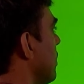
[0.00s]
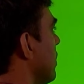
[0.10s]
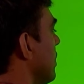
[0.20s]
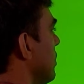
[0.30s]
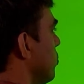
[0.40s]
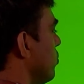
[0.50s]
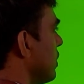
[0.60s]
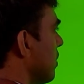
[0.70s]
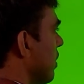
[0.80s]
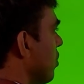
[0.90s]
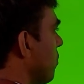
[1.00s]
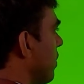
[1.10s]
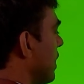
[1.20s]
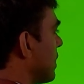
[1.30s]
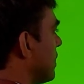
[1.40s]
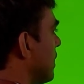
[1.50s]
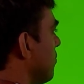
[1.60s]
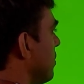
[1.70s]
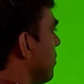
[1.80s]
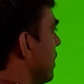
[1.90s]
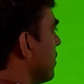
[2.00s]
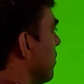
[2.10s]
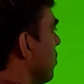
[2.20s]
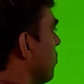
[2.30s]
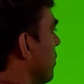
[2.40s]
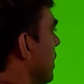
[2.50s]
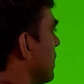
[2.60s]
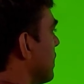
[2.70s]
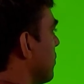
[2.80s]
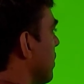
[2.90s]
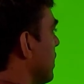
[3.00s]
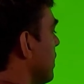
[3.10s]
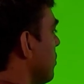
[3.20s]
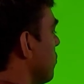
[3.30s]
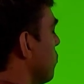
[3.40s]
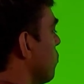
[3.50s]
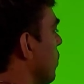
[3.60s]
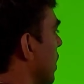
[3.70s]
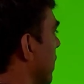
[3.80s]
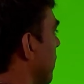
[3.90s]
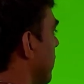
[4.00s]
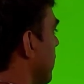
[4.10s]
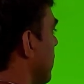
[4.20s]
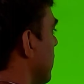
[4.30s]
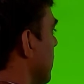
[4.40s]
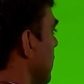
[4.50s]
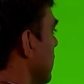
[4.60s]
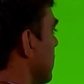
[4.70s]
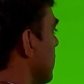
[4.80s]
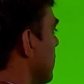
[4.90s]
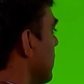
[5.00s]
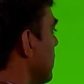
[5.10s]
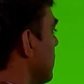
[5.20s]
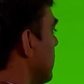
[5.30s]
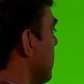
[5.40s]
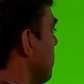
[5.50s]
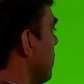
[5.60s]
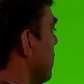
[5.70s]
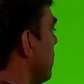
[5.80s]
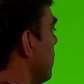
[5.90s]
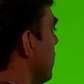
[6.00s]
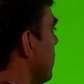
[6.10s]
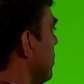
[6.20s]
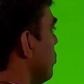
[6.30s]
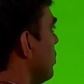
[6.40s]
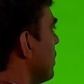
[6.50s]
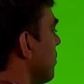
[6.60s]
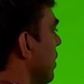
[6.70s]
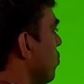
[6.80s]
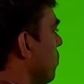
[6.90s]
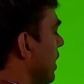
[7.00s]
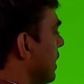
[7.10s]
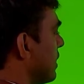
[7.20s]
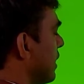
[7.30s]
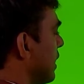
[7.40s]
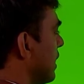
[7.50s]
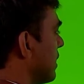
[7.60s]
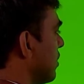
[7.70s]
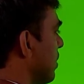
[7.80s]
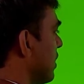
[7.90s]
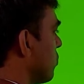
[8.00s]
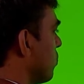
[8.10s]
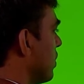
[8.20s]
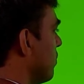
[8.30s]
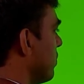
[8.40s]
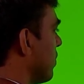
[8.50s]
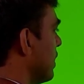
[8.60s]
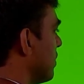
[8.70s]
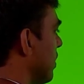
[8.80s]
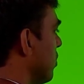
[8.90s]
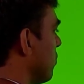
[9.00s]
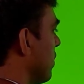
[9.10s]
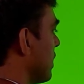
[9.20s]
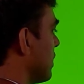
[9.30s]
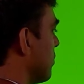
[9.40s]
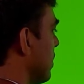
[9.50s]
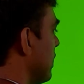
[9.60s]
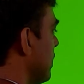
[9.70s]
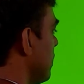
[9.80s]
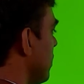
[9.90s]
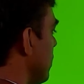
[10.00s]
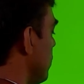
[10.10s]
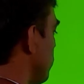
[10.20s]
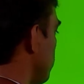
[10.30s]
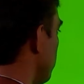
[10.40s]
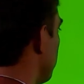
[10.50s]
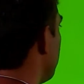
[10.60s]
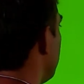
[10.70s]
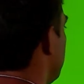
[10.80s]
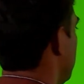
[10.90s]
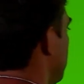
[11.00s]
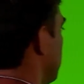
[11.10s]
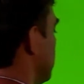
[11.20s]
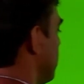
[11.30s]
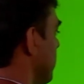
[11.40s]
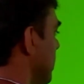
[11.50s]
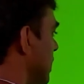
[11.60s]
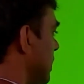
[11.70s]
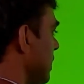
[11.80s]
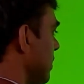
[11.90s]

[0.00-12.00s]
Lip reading: using the value of a xn, we find the value of a xn minus 1. In a third step, using the value of a xn and xn minus 1, we find the value of a xn minus 2. Similarly,